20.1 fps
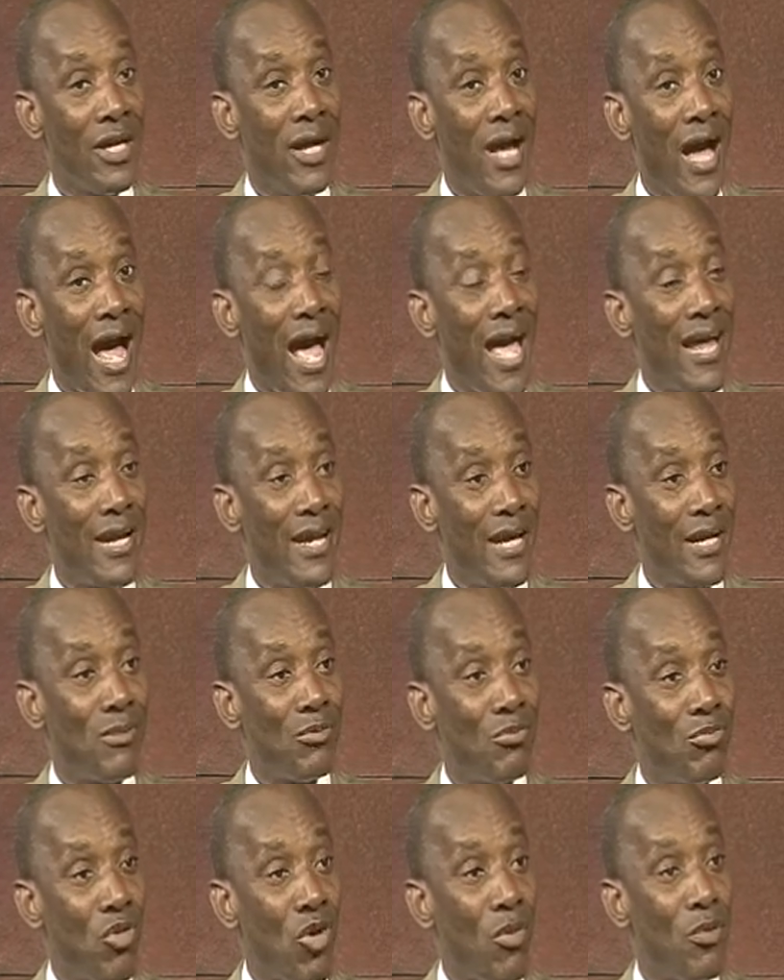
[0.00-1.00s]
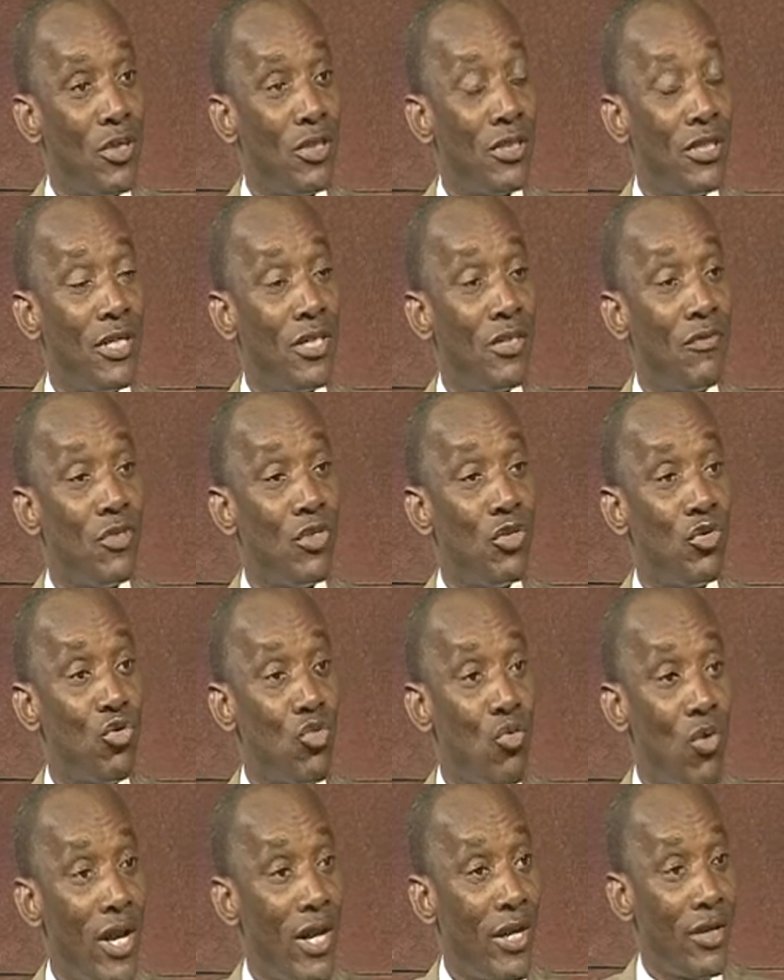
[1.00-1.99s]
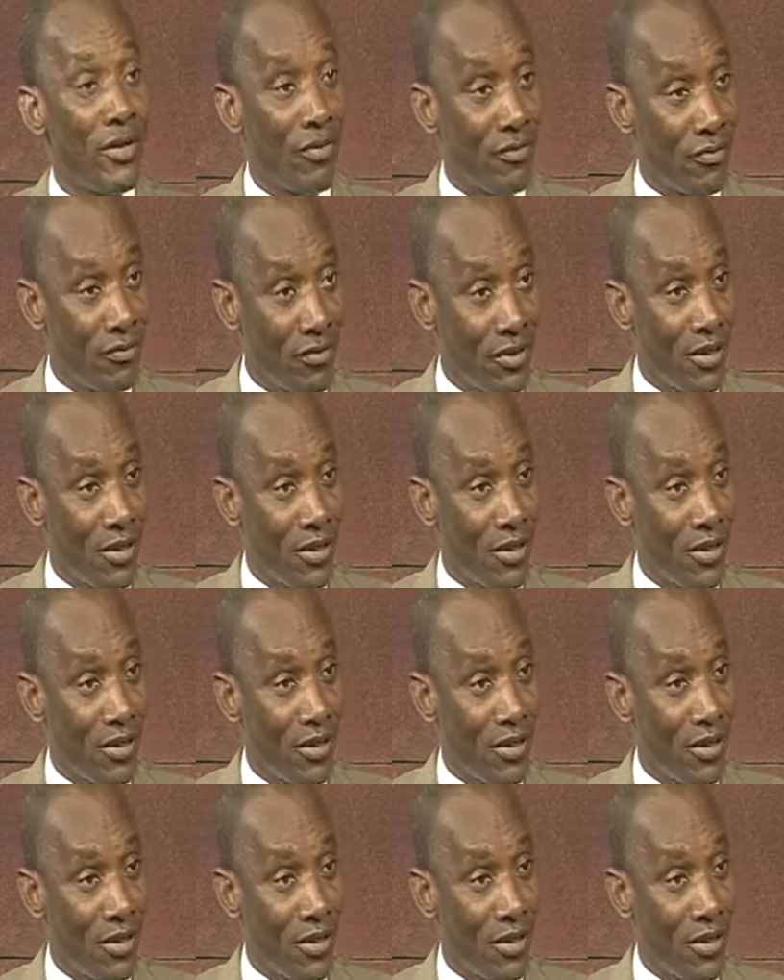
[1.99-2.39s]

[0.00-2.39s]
INEC probably didn't even do well enough.